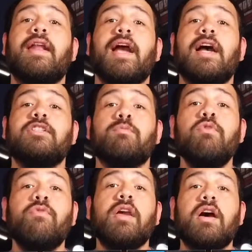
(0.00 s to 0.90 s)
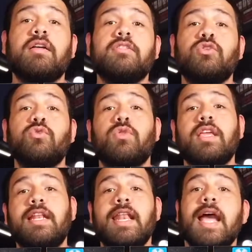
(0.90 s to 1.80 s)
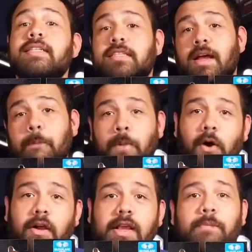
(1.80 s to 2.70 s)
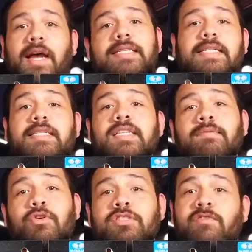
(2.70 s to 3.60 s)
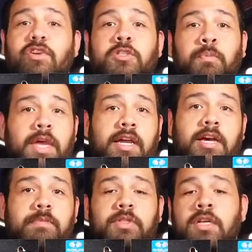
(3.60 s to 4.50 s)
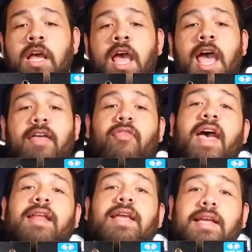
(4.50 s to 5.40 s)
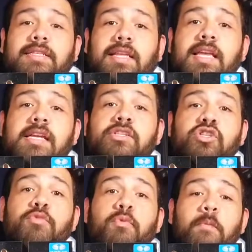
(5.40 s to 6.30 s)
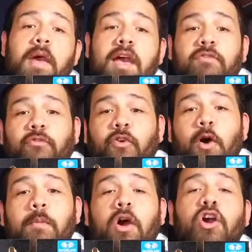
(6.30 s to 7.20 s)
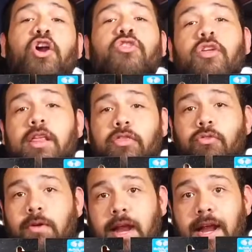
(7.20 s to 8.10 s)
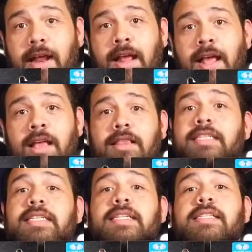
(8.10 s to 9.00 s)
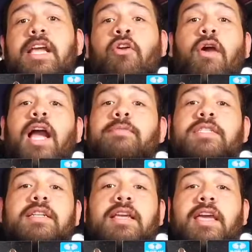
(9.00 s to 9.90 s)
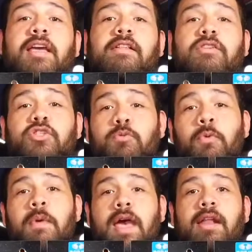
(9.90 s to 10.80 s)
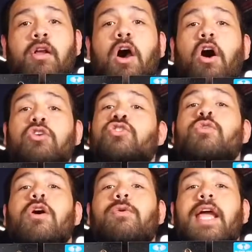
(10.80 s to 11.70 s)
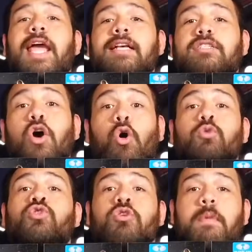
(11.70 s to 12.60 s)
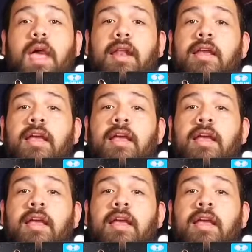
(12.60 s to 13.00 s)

guys, moving on to the next part in my DC Multiverse pickups, and that is the Superman from Earth 3. This is the Crime Syndicate Superman, also known as Ultraman.